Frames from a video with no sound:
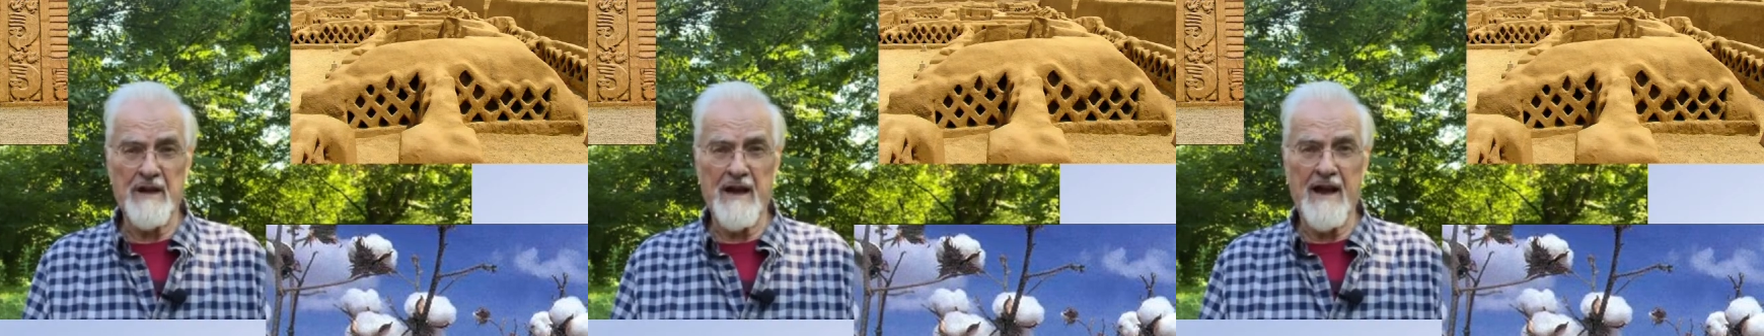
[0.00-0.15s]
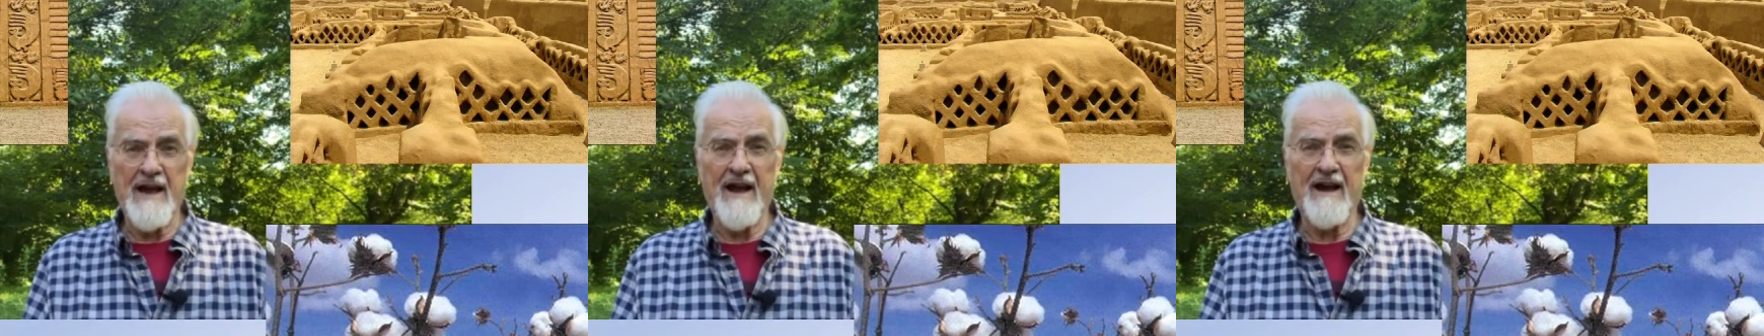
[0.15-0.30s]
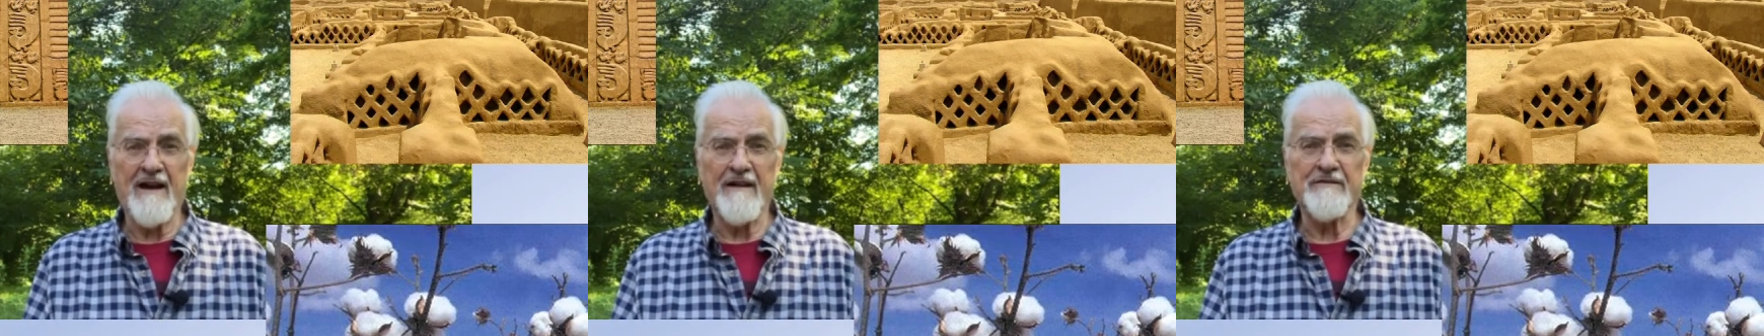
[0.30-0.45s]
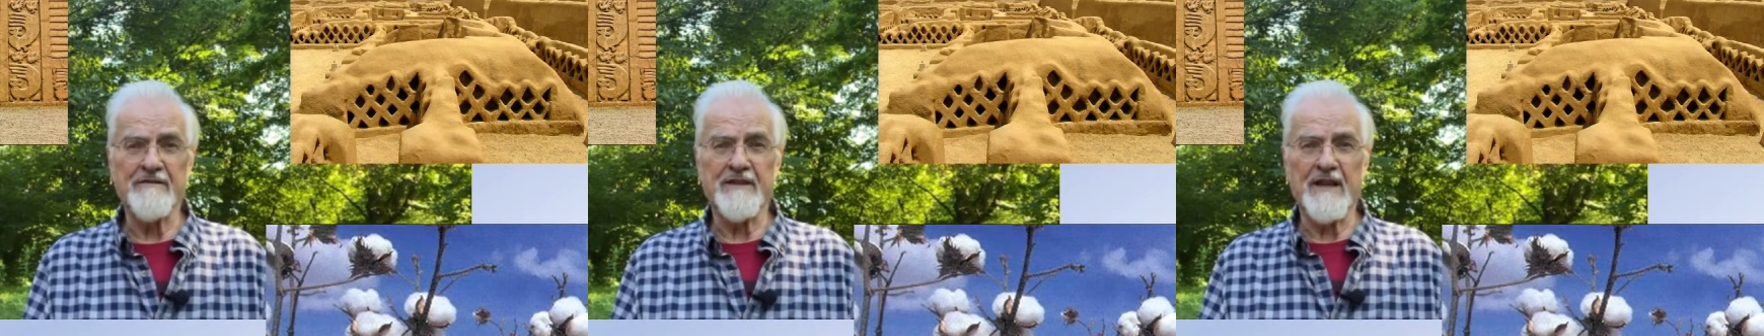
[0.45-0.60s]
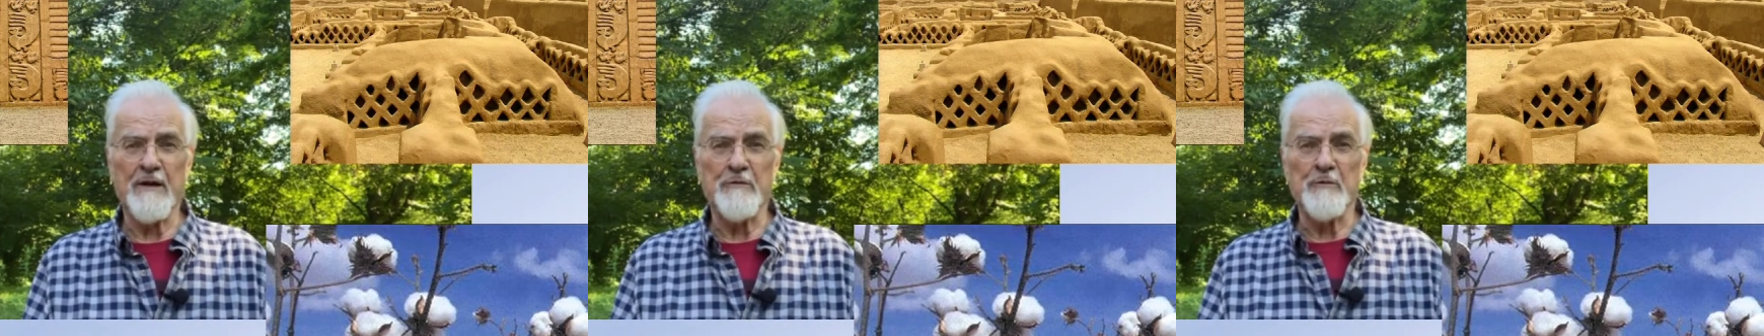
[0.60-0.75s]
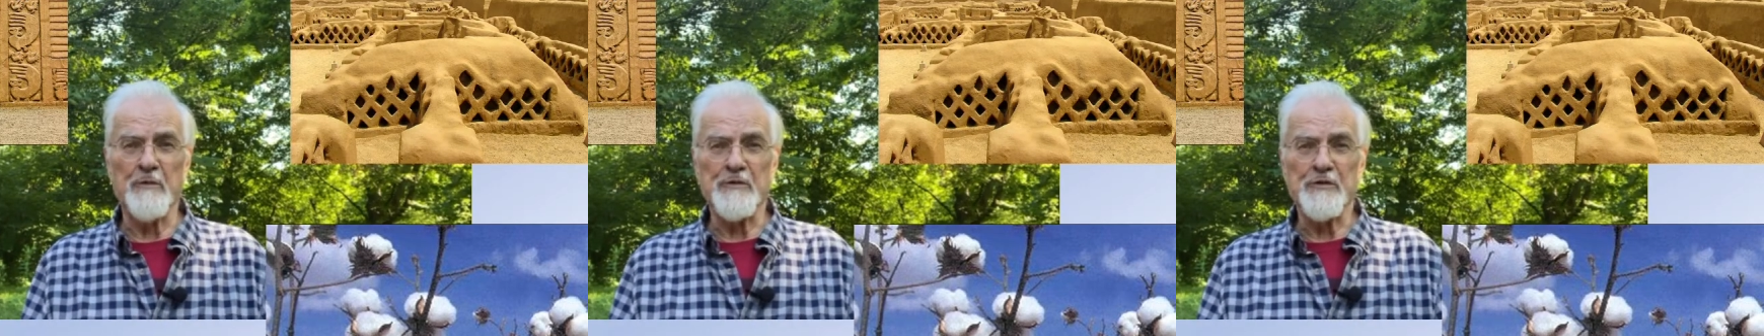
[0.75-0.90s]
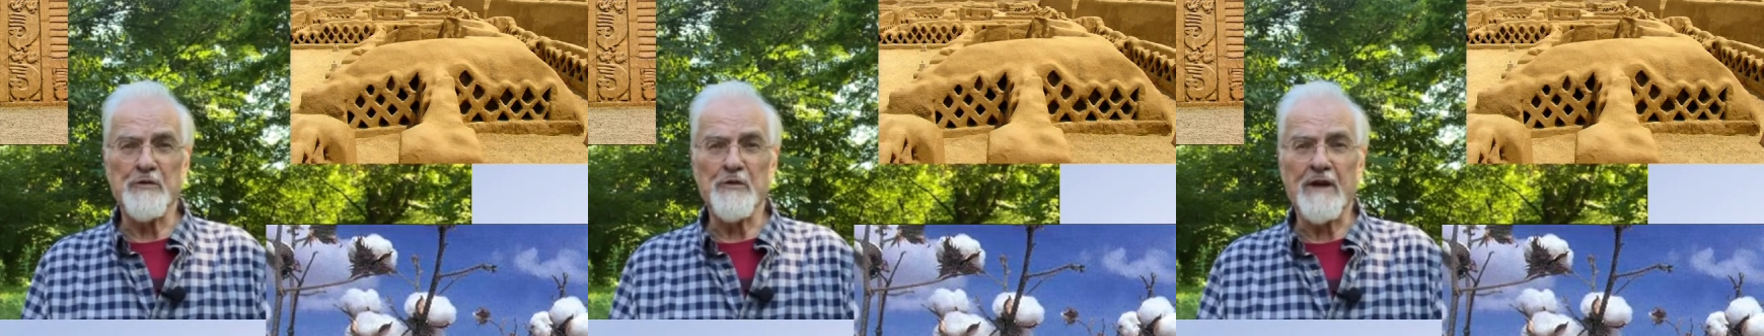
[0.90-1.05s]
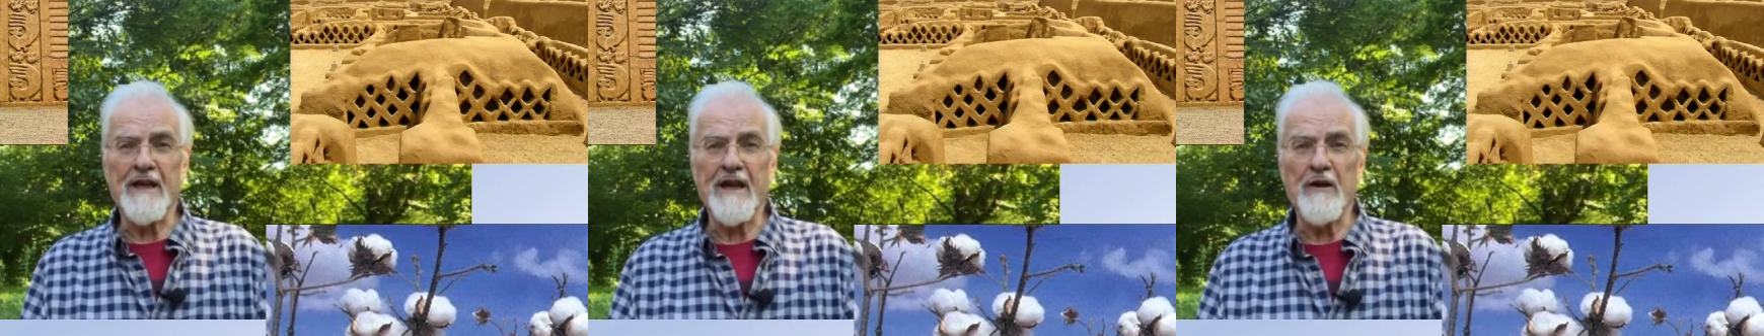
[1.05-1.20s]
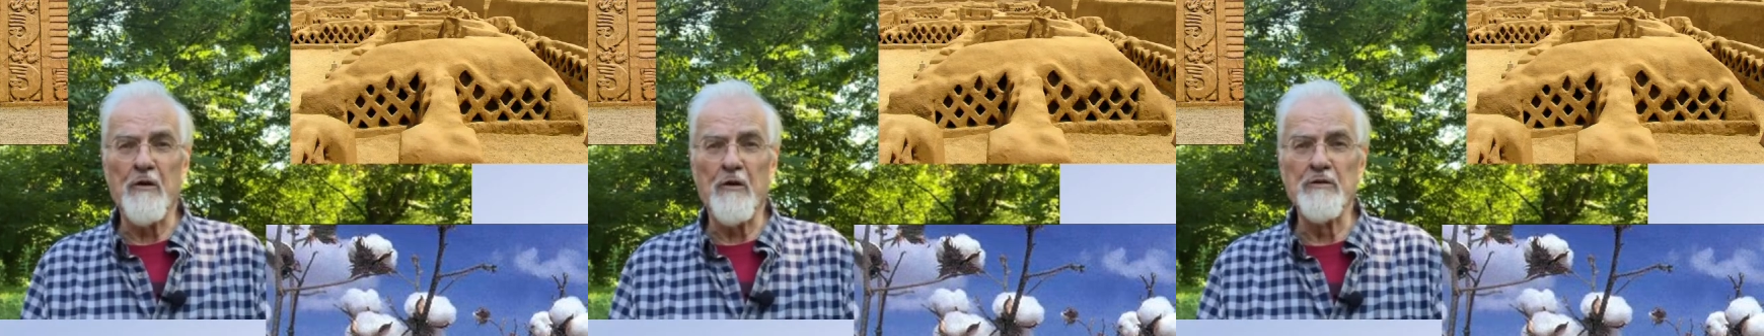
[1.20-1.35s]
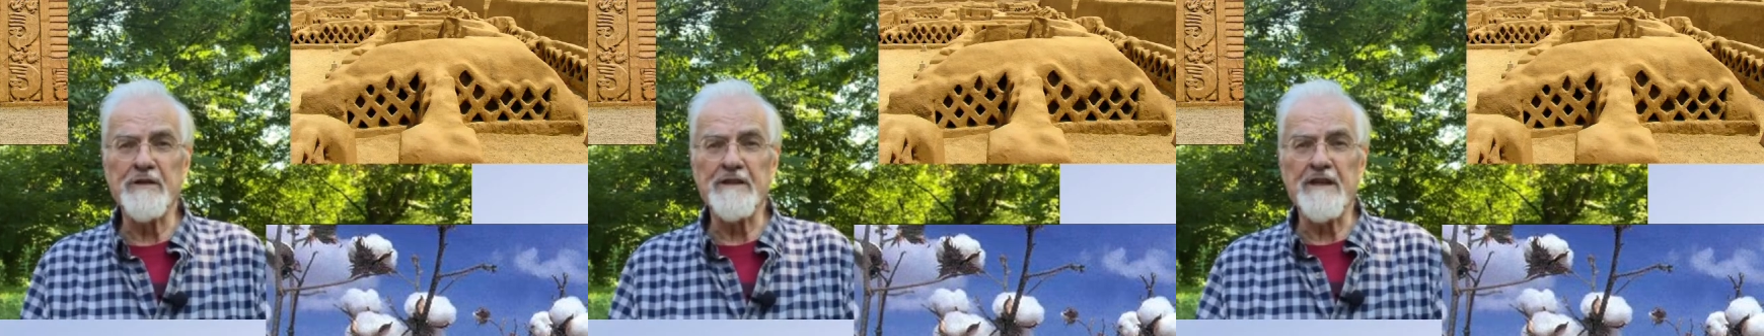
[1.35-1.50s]
have that when you get
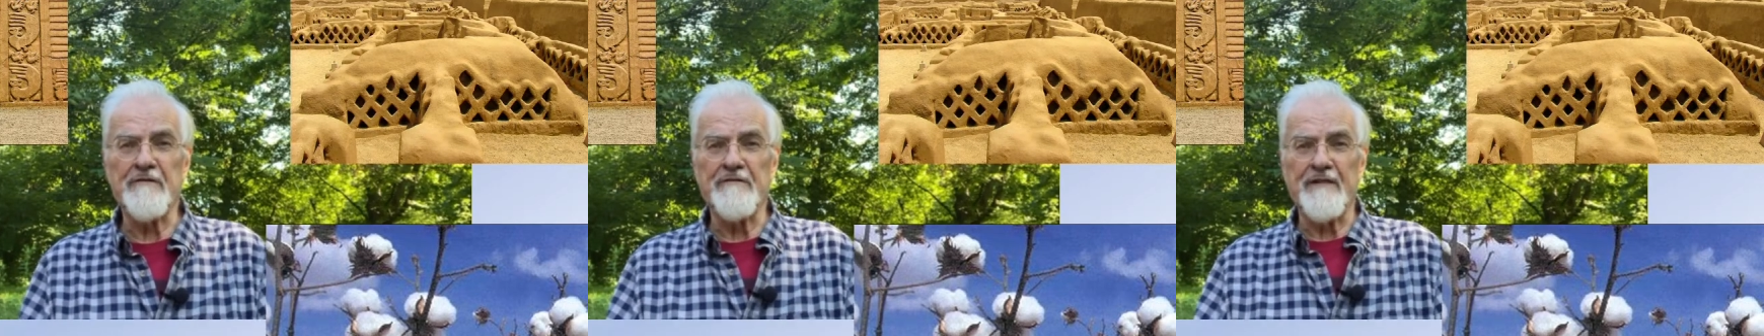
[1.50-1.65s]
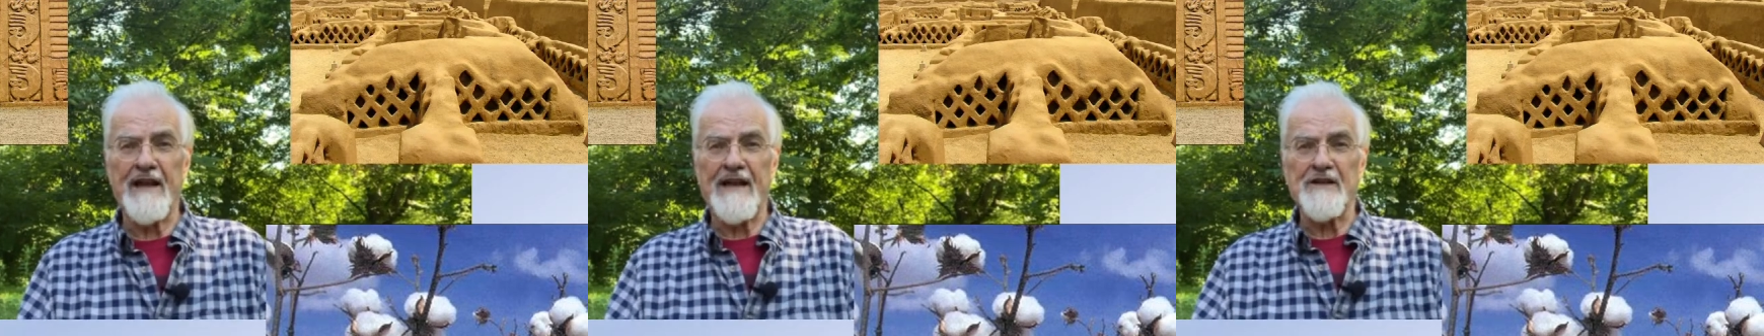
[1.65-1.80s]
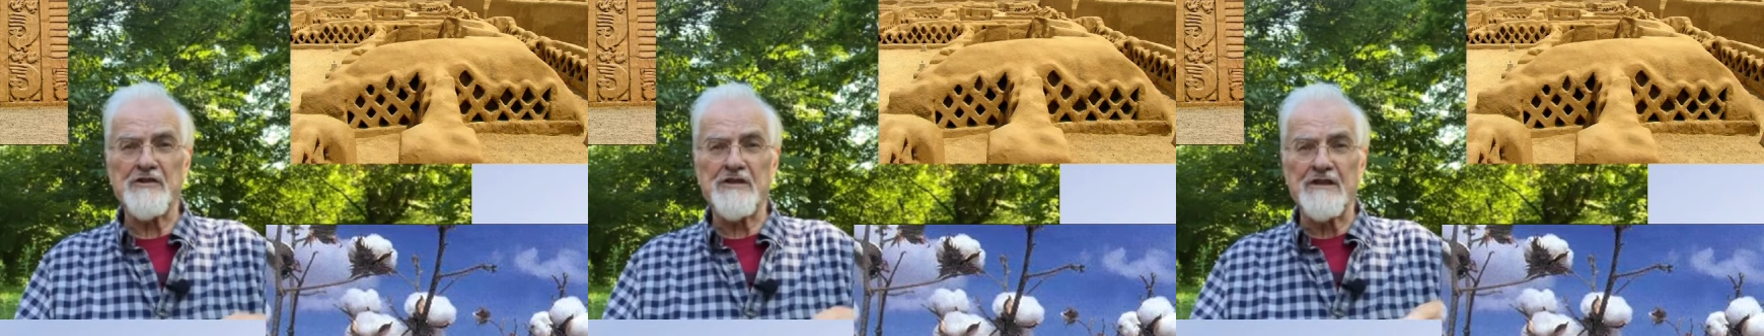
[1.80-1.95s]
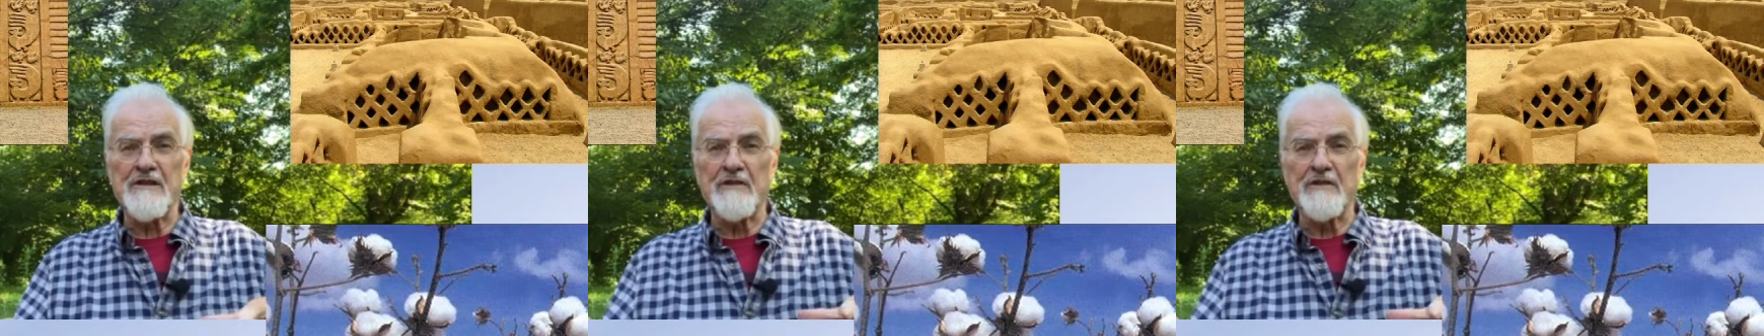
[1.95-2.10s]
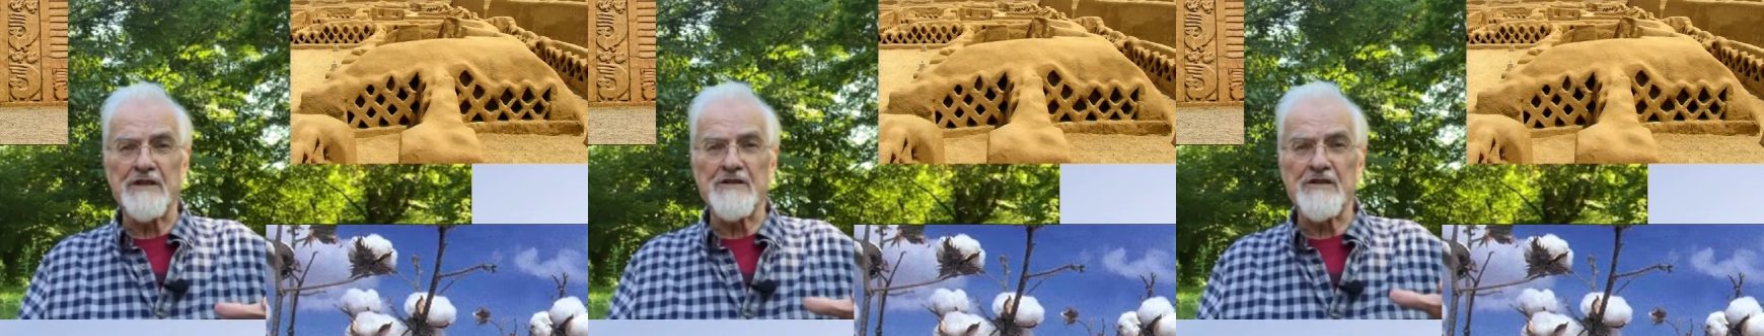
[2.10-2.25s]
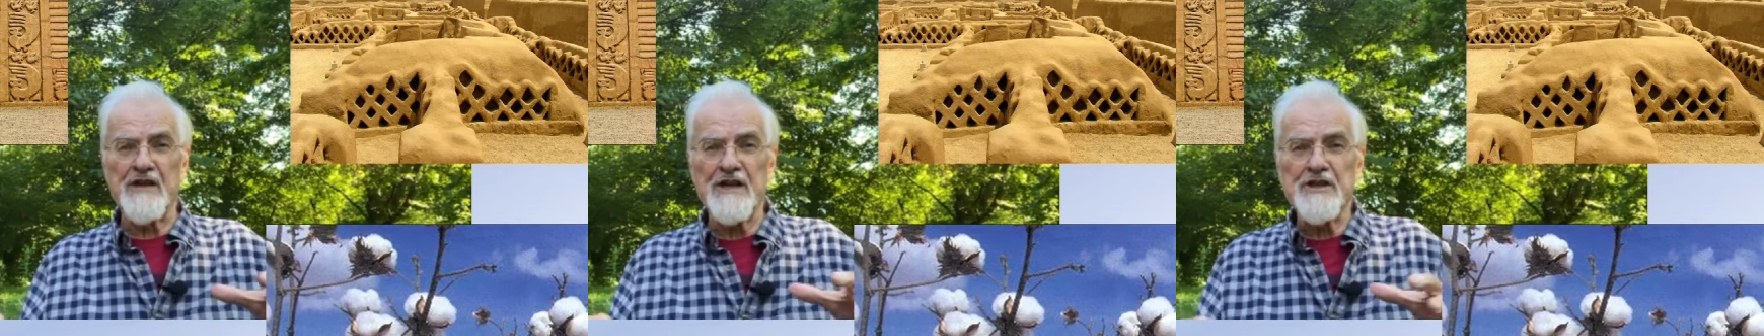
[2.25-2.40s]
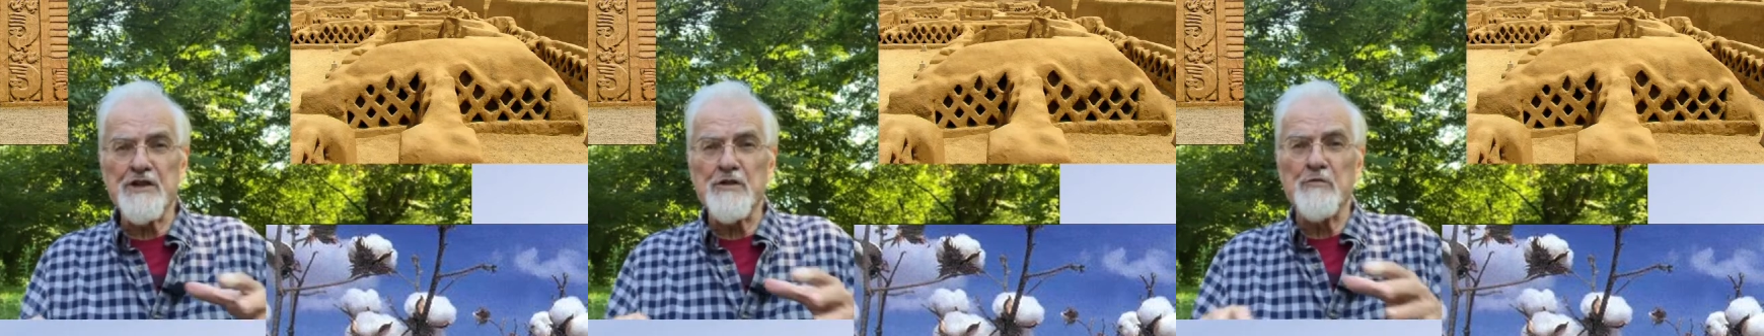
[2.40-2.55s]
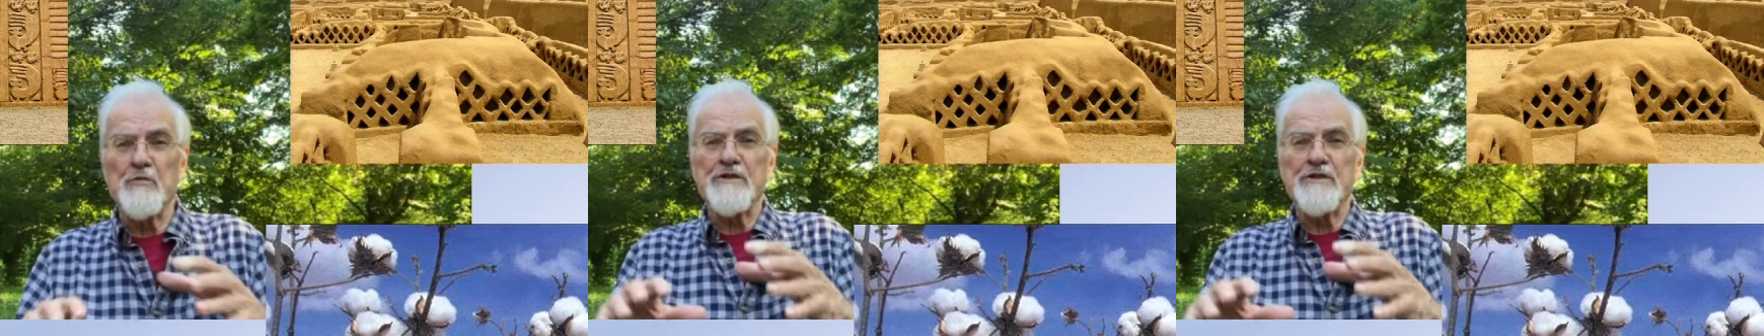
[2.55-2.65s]
only advanced civilization